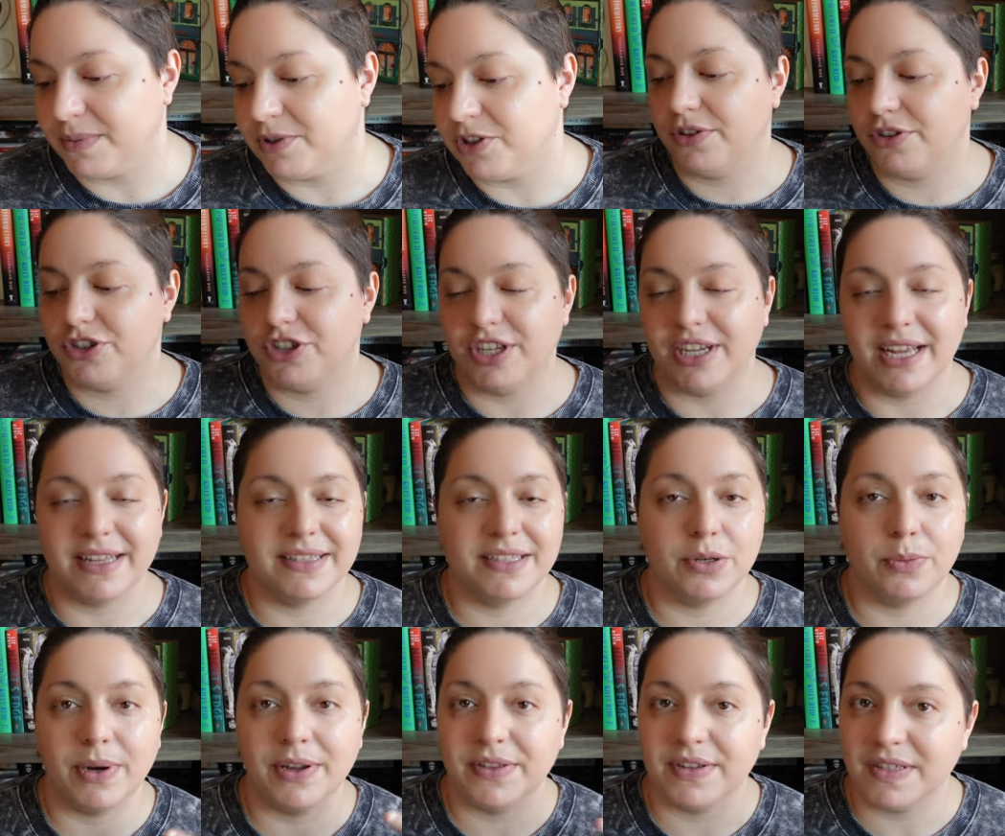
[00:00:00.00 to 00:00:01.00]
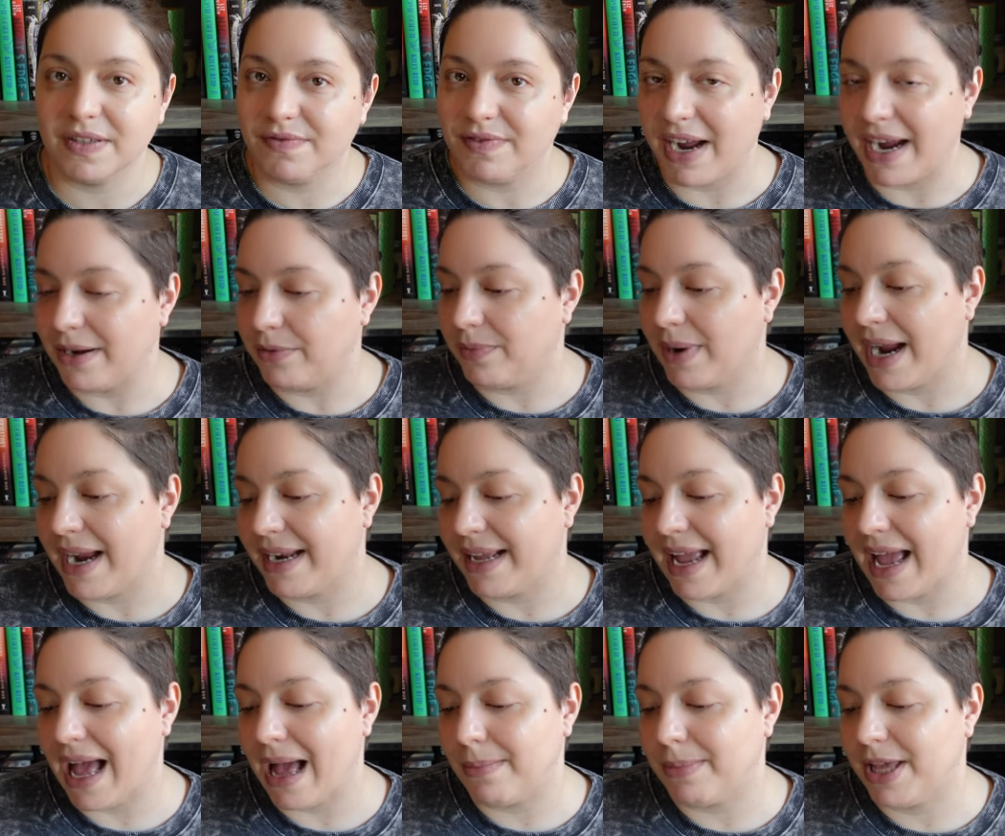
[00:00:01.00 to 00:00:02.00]
where she gets to wear this fine riding
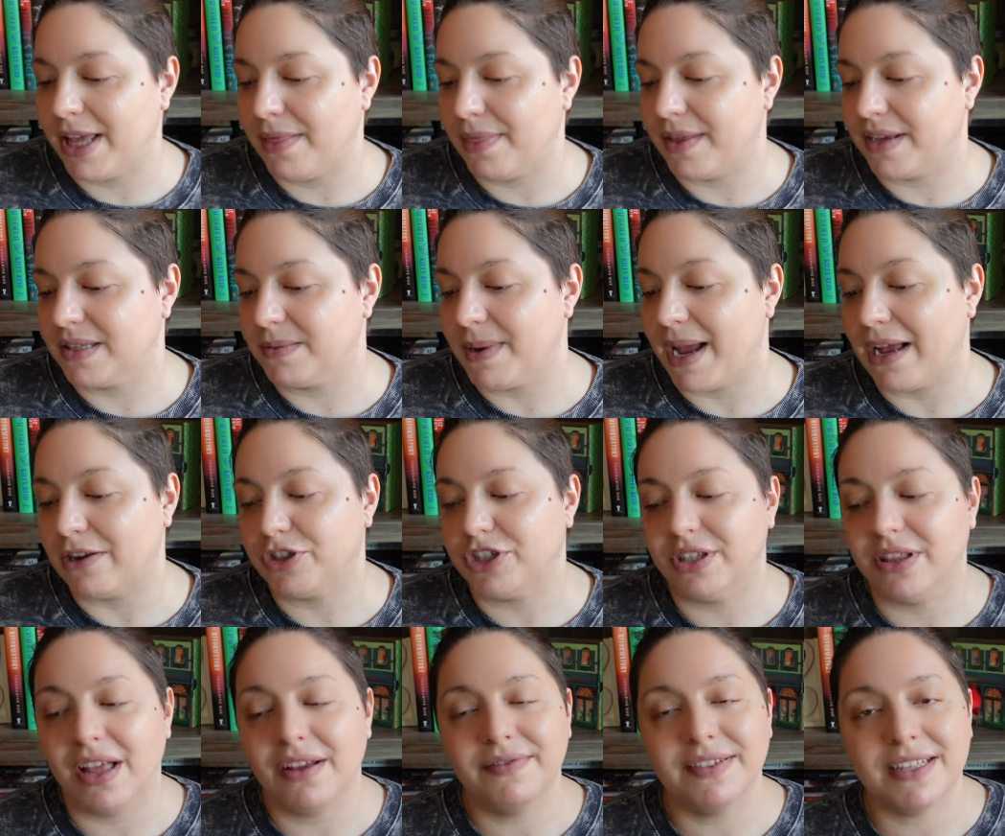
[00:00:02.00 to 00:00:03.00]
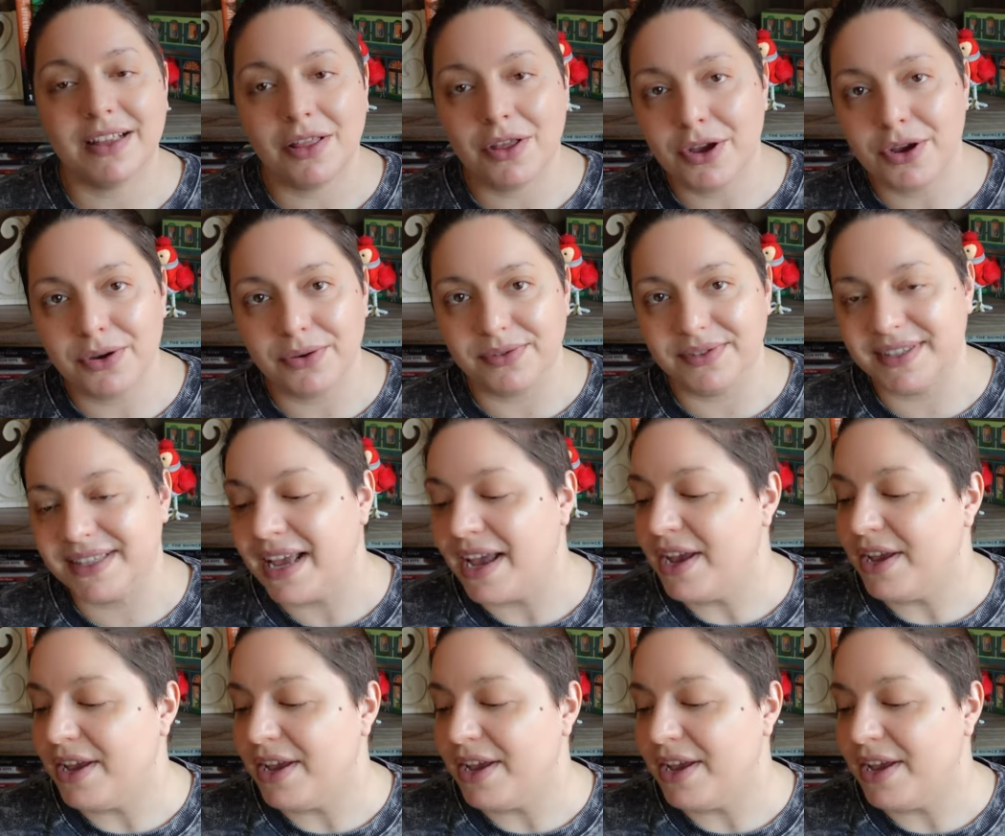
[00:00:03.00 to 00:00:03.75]
habit and thinks about how she loves clothes,